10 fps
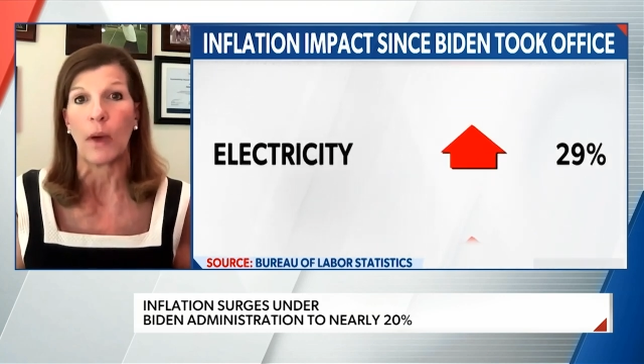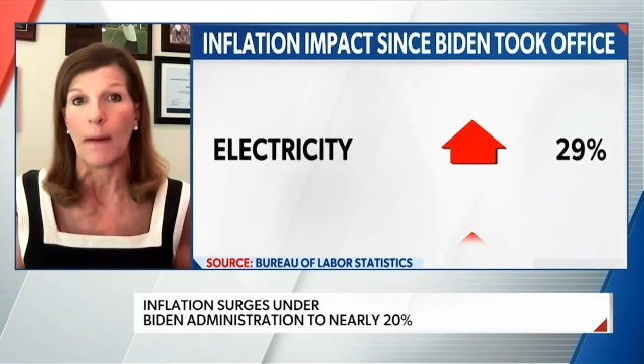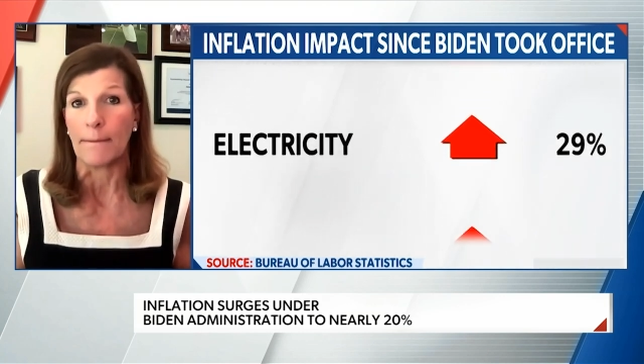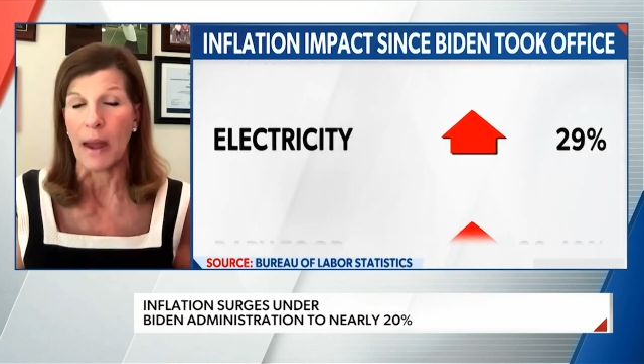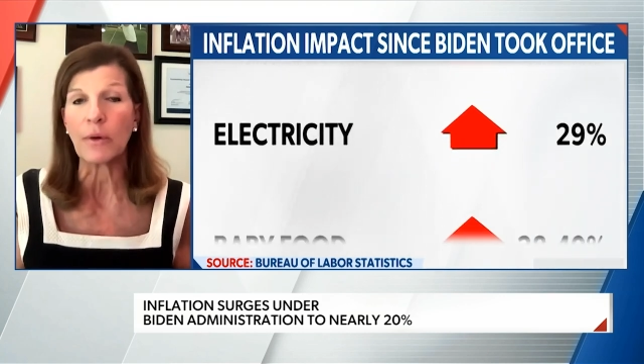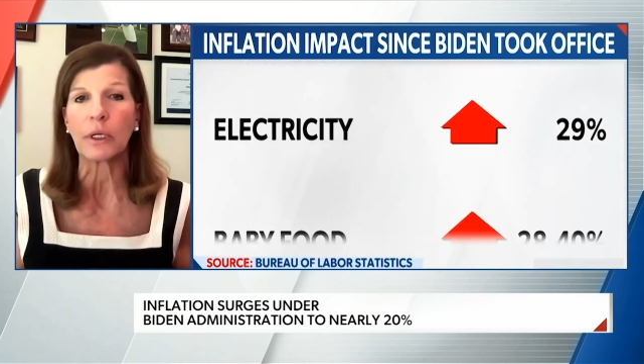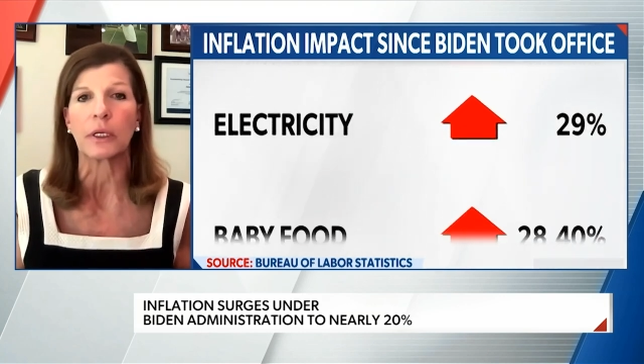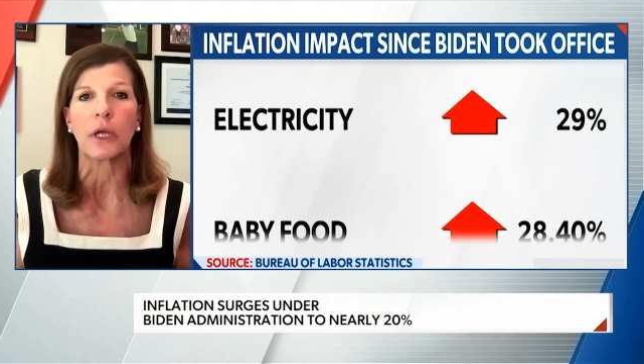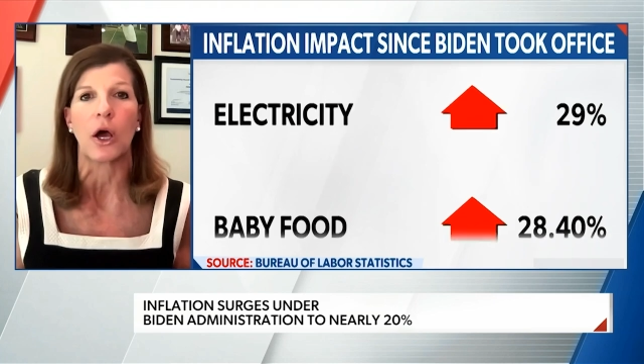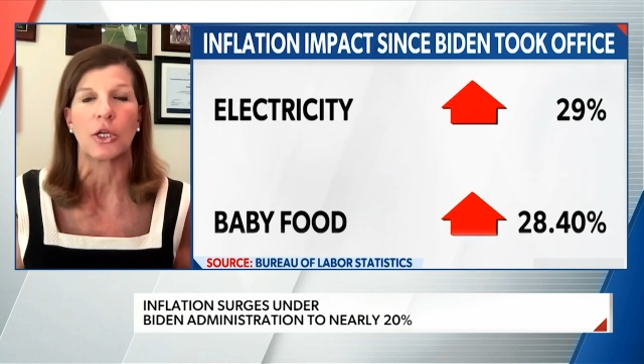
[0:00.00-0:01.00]

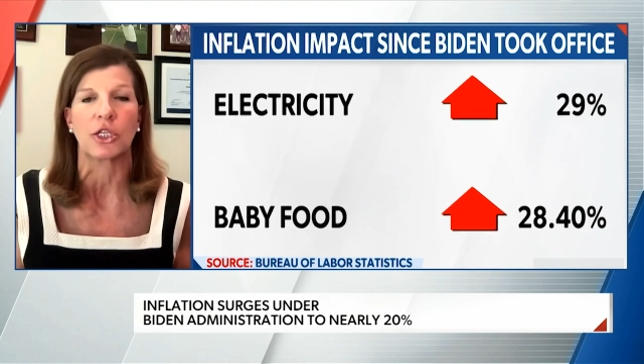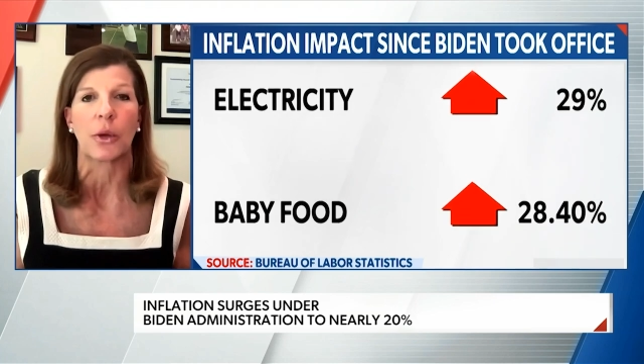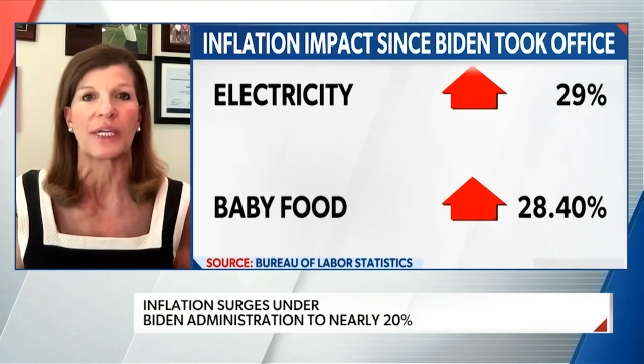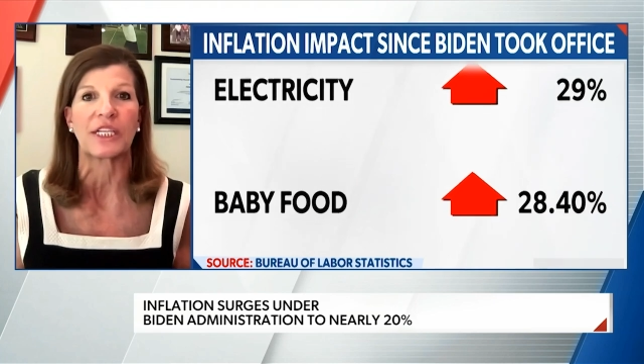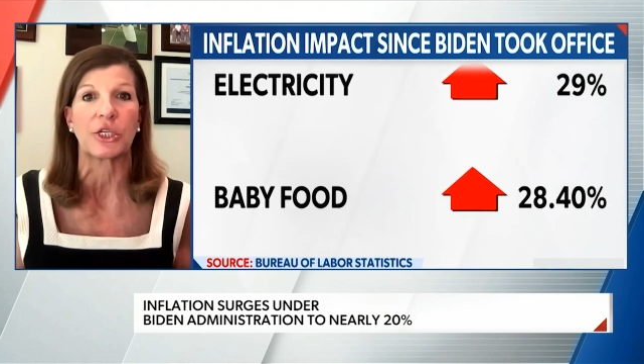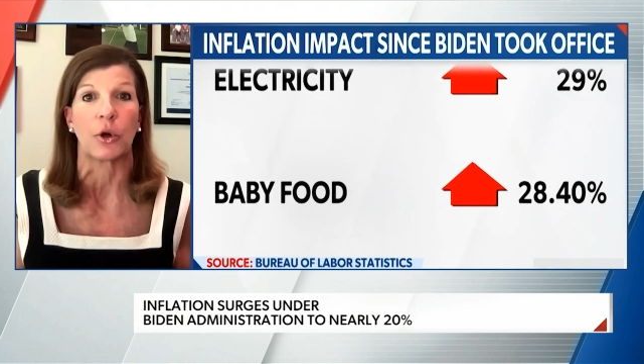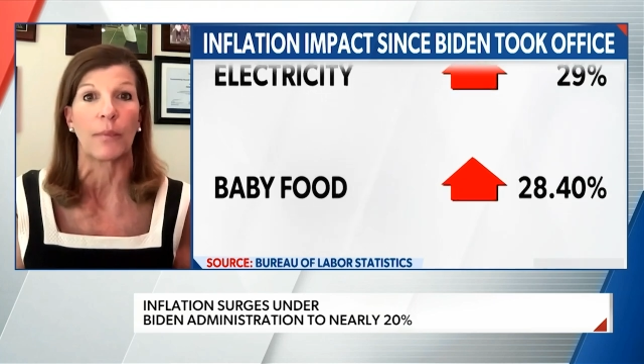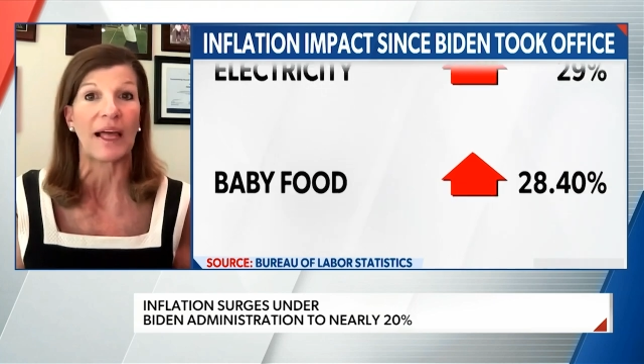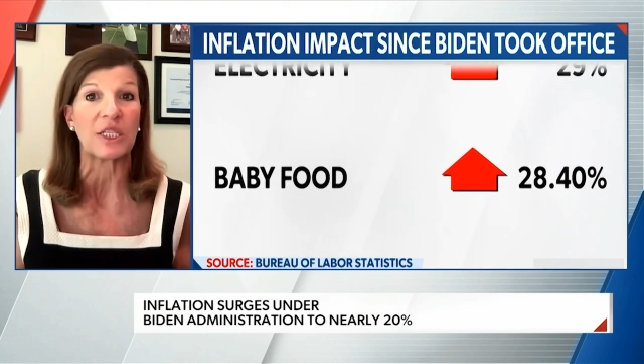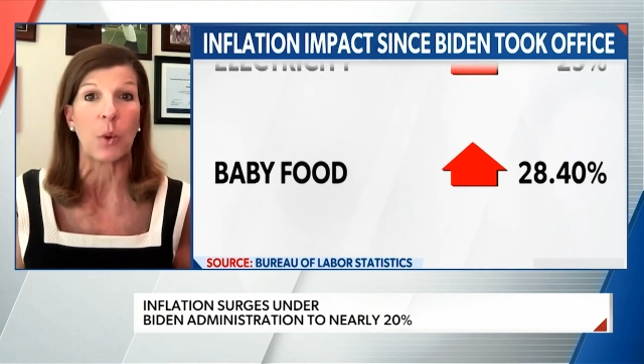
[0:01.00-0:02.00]
American cars going into Europe.
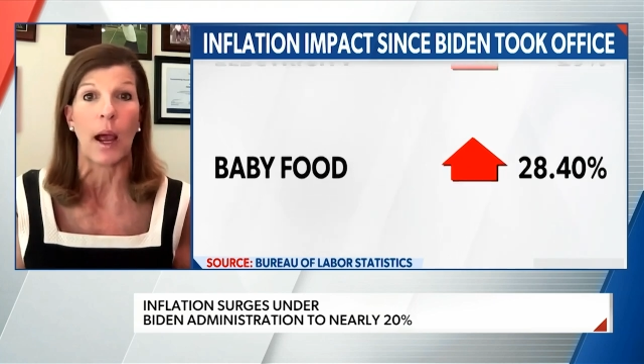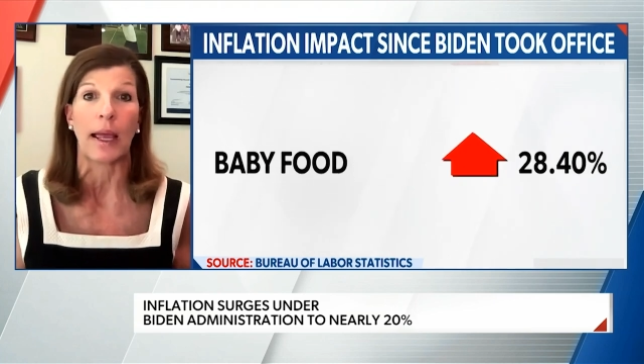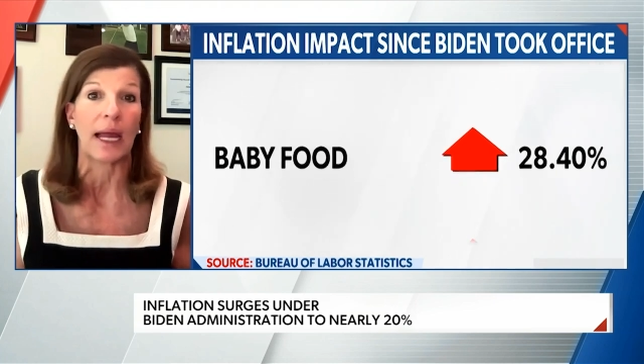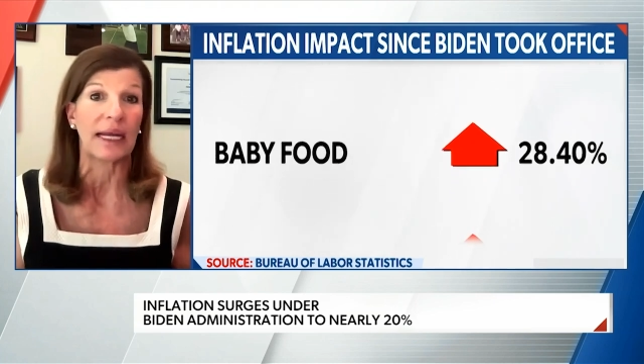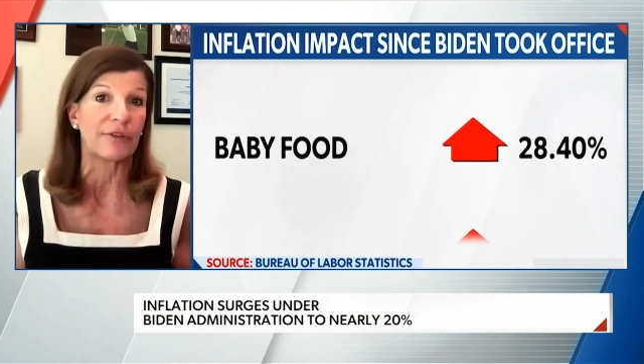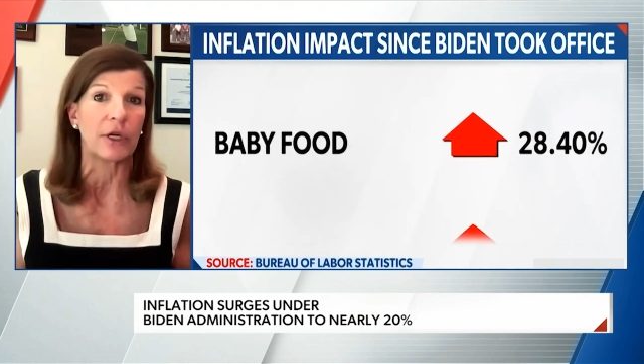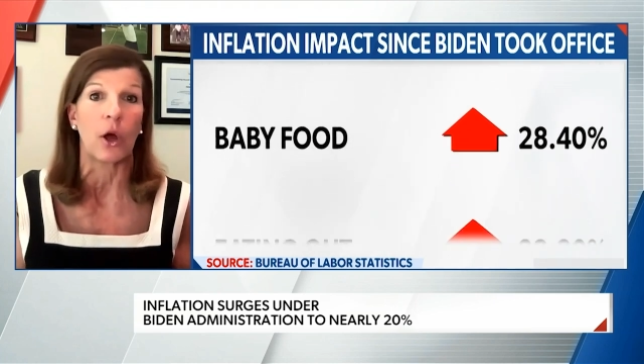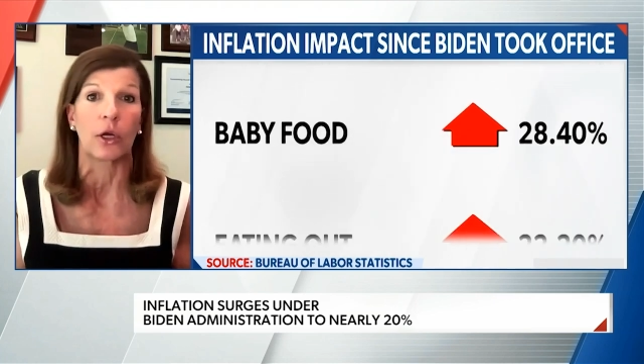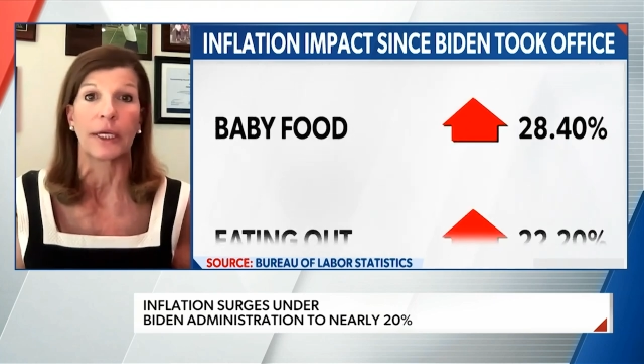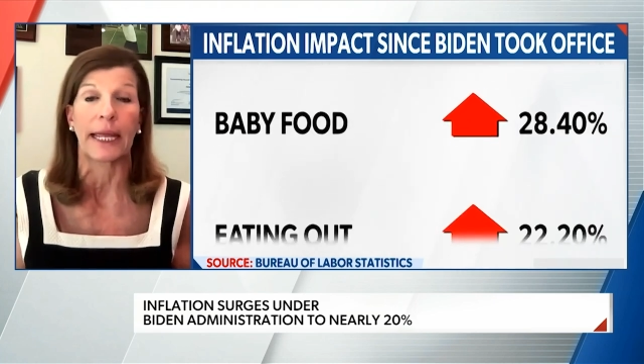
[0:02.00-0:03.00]
That's why I lived in Holland.